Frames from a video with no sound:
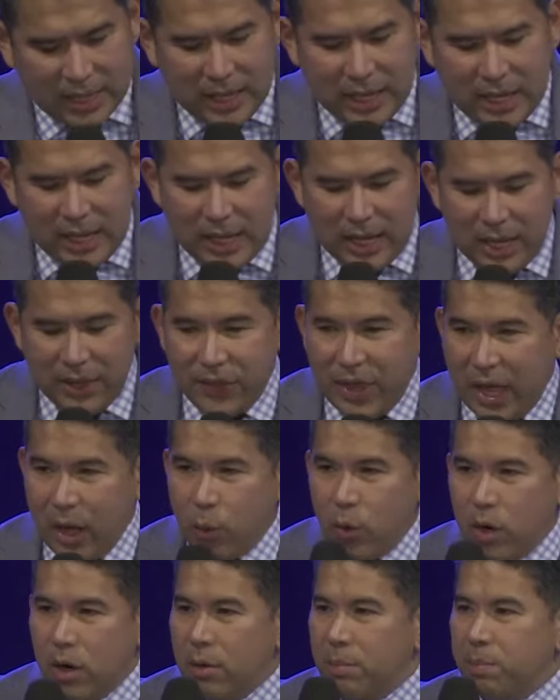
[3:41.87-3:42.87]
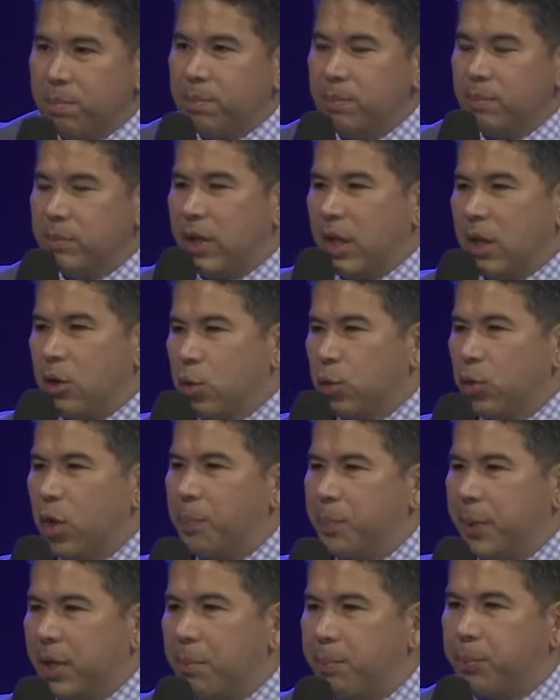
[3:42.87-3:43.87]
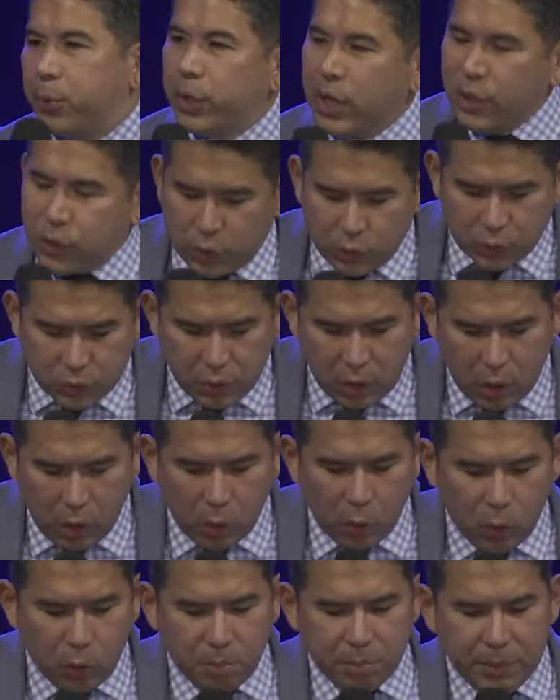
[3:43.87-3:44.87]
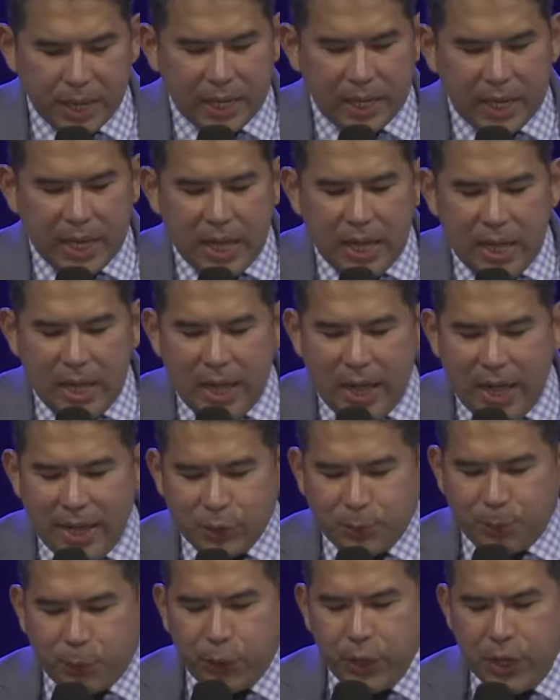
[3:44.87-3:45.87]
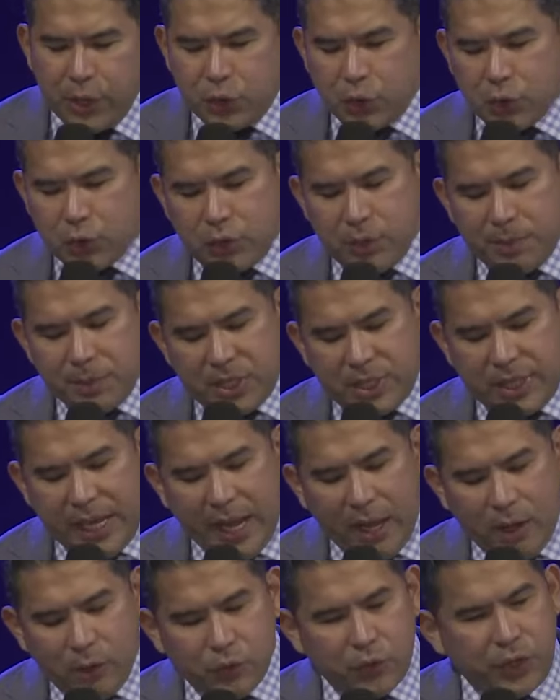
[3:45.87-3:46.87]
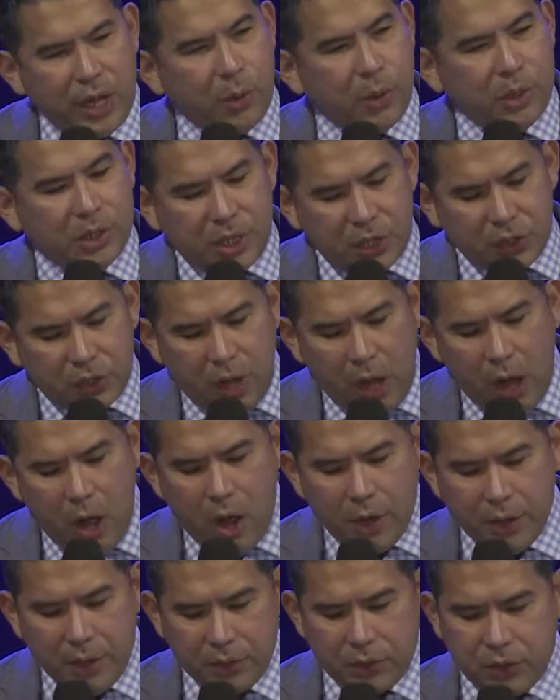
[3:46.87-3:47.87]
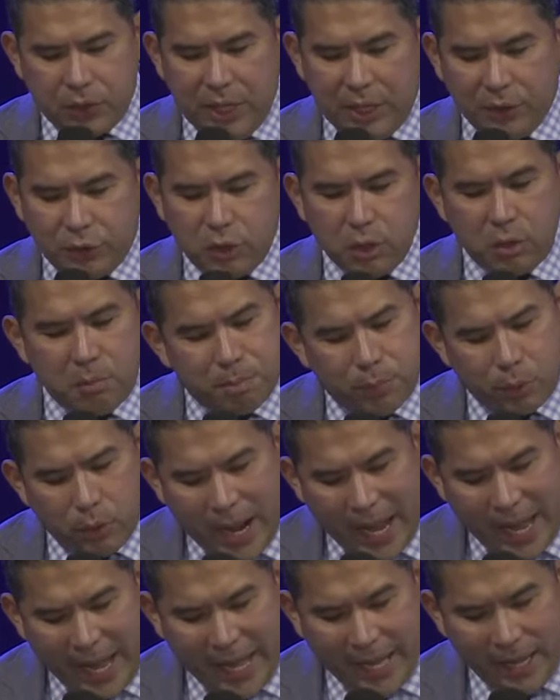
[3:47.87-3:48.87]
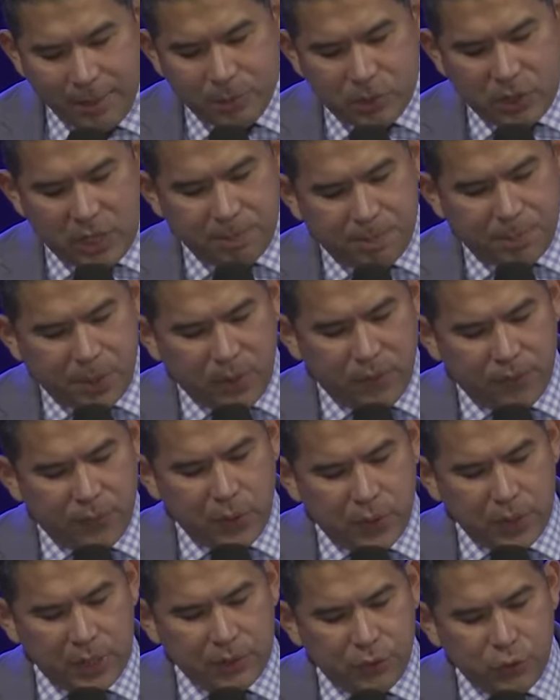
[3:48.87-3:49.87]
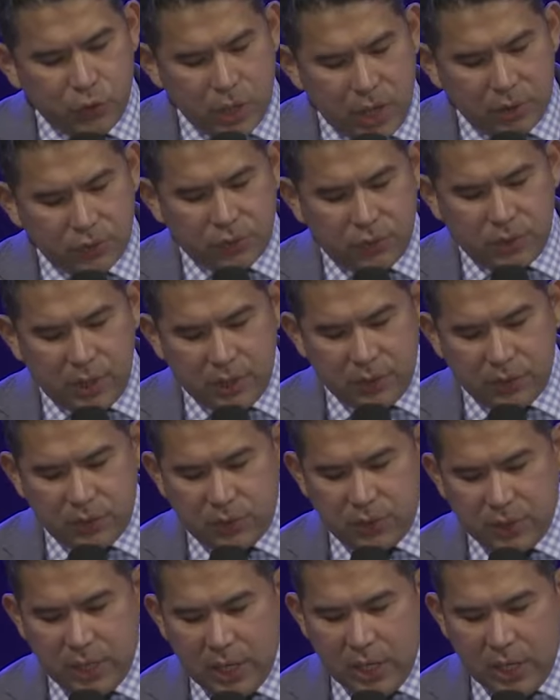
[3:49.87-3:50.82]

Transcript: Uh, they were they grew up in a preacher's home, but as preachers themselves, they were dishonest. They took bribes and perverted justice.